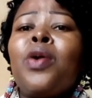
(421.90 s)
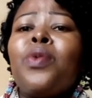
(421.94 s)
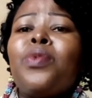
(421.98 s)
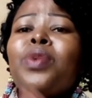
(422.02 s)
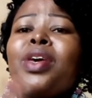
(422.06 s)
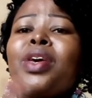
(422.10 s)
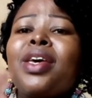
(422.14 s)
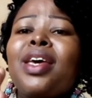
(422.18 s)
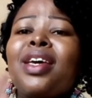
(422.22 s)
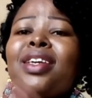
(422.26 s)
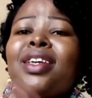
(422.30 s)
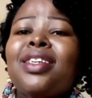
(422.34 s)
we
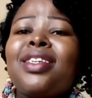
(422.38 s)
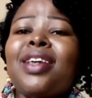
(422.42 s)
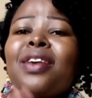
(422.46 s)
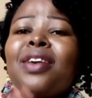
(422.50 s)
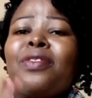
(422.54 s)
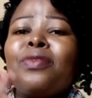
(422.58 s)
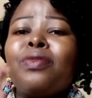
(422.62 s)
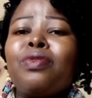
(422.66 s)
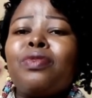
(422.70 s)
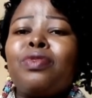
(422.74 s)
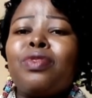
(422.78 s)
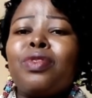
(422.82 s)
get
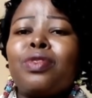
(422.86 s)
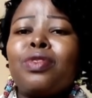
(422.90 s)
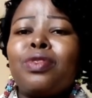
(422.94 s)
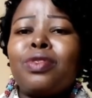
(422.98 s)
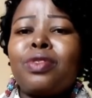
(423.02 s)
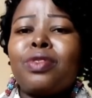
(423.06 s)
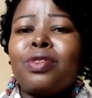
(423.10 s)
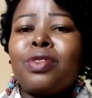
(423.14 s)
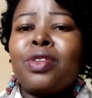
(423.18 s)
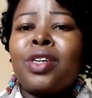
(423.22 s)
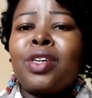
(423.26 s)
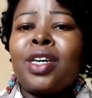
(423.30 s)
time
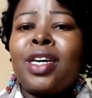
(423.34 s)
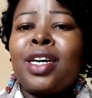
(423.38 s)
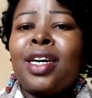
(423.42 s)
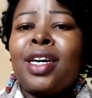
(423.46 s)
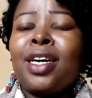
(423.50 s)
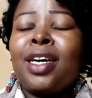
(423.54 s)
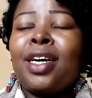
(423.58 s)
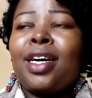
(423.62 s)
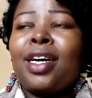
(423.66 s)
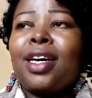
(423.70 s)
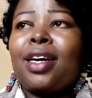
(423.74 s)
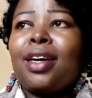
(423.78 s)
for
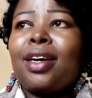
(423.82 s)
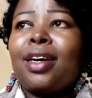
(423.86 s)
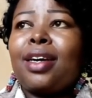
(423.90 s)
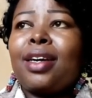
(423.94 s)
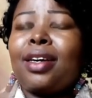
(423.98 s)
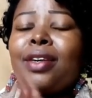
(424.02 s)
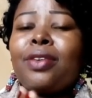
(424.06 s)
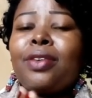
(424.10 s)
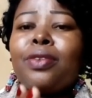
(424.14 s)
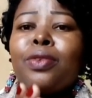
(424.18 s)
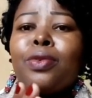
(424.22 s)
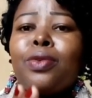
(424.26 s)

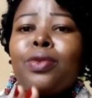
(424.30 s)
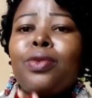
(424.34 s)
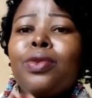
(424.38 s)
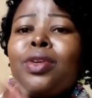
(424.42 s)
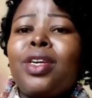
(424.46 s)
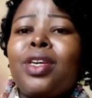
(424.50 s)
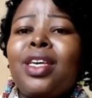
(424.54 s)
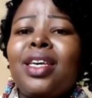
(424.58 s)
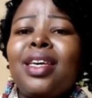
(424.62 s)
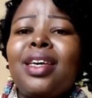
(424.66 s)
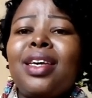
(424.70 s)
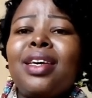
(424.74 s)

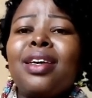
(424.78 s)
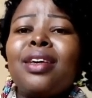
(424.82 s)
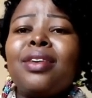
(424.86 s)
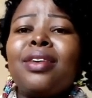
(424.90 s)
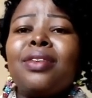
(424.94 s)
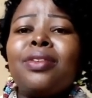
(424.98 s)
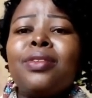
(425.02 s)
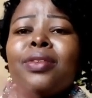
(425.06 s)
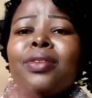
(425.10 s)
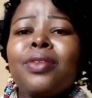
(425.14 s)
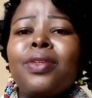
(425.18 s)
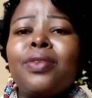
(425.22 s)
cooking,
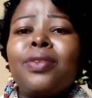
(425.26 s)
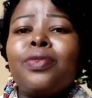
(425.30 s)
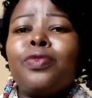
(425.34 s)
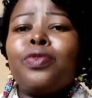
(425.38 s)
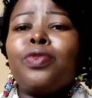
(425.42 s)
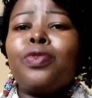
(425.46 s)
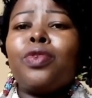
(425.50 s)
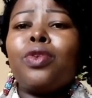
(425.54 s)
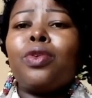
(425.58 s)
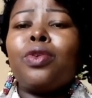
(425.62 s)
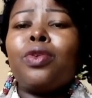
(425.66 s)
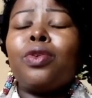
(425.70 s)

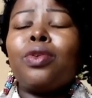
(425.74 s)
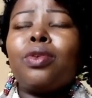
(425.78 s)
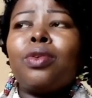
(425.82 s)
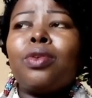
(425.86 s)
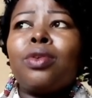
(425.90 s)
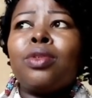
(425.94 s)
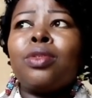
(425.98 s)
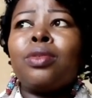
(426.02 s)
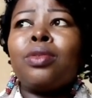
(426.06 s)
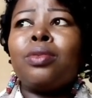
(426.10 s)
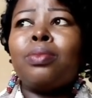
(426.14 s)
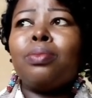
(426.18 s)
for
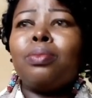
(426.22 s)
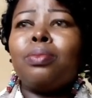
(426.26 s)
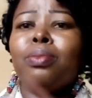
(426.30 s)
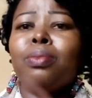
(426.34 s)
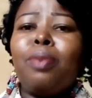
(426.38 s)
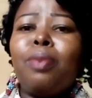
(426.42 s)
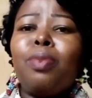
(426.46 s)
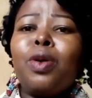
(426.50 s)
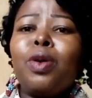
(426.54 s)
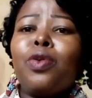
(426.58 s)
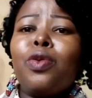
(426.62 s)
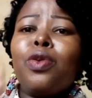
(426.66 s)

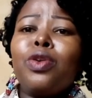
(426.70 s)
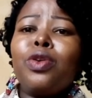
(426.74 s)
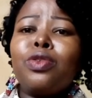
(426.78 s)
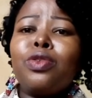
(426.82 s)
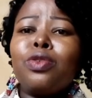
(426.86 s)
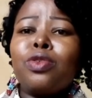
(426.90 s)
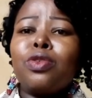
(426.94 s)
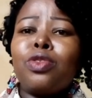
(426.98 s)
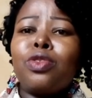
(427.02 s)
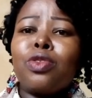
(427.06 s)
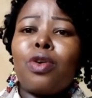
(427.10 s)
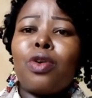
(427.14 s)
maybe going to
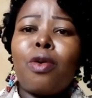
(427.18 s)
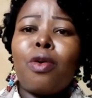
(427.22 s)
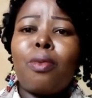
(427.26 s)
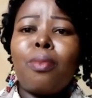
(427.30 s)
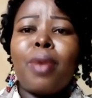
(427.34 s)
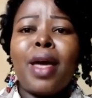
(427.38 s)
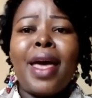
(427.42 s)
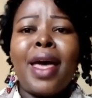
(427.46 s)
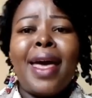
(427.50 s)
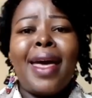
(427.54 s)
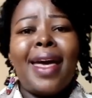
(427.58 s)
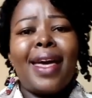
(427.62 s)
job
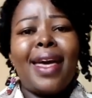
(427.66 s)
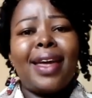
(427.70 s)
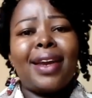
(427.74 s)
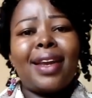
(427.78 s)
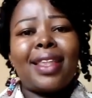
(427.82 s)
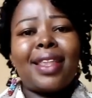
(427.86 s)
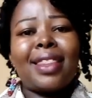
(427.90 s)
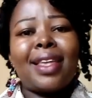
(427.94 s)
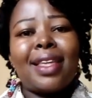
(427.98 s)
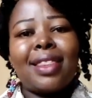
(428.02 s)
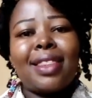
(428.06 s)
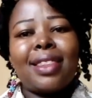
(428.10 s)
and
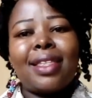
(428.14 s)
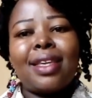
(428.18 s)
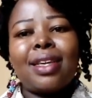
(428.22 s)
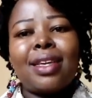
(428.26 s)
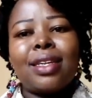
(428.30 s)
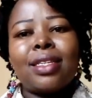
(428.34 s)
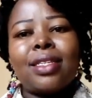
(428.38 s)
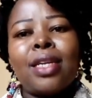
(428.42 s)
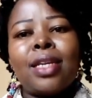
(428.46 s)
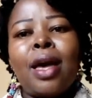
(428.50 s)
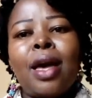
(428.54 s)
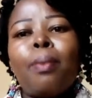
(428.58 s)
other
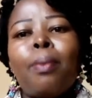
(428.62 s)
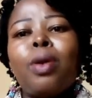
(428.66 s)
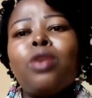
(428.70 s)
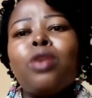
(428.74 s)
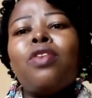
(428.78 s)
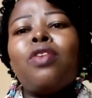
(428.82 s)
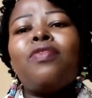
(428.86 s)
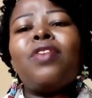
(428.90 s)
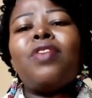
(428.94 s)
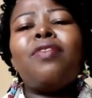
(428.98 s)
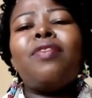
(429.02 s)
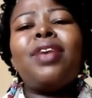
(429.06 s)
things, but we
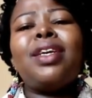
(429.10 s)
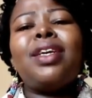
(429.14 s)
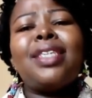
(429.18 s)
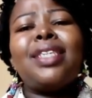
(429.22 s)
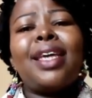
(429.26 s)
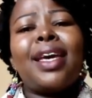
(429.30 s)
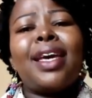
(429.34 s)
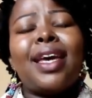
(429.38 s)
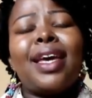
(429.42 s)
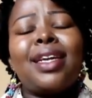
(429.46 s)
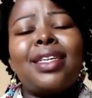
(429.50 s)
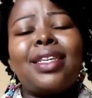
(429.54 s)
have never
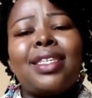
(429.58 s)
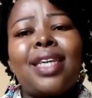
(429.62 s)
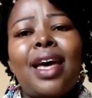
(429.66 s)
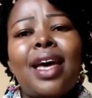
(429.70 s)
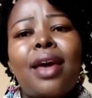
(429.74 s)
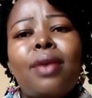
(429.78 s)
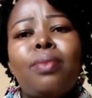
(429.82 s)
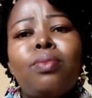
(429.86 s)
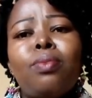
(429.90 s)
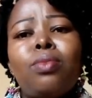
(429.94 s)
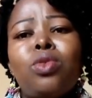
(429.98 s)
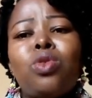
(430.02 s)
taken
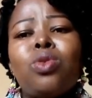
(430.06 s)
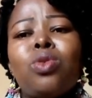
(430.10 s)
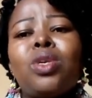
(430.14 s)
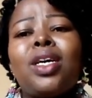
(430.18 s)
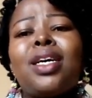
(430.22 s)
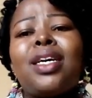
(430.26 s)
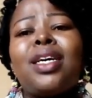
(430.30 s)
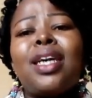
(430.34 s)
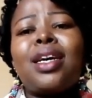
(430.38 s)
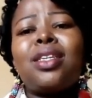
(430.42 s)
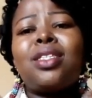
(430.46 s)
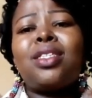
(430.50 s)
time to
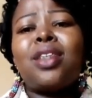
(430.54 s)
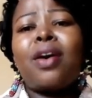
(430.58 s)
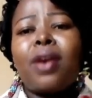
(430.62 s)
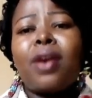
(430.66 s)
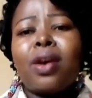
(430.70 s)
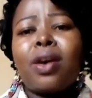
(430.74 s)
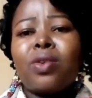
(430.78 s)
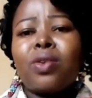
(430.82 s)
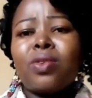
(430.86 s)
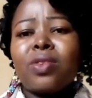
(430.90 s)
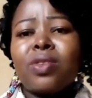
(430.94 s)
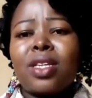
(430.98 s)
reclutcher our
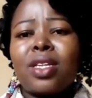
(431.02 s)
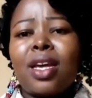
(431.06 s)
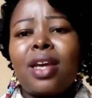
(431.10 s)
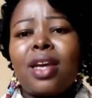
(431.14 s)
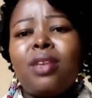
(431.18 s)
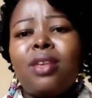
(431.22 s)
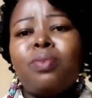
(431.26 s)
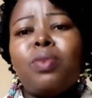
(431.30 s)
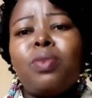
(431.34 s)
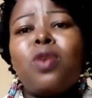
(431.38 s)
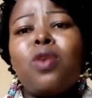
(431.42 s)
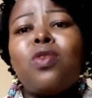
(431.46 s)

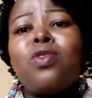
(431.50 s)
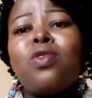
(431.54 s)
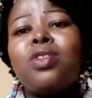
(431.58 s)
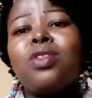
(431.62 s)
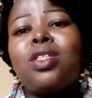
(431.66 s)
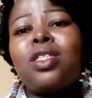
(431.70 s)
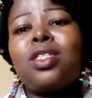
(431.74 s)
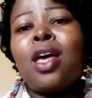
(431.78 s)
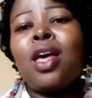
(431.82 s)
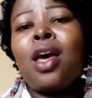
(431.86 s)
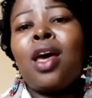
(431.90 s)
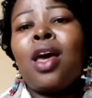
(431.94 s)
closet,
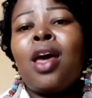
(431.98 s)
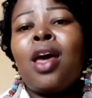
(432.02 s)
because